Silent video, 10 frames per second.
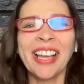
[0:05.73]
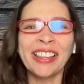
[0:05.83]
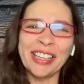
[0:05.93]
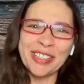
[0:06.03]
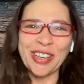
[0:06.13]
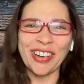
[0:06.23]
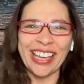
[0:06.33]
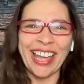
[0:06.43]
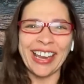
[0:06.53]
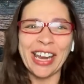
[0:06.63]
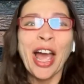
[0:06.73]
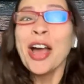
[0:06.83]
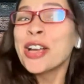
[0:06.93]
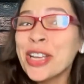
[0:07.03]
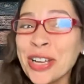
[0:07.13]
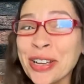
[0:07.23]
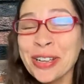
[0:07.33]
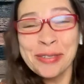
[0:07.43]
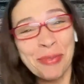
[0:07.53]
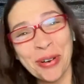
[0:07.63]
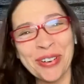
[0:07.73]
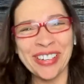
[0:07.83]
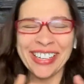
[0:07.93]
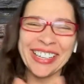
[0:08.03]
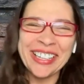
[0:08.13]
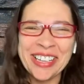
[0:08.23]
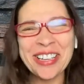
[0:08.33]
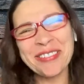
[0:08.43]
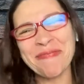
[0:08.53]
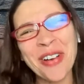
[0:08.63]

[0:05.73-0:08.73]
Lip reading: Let's start again. Good morning to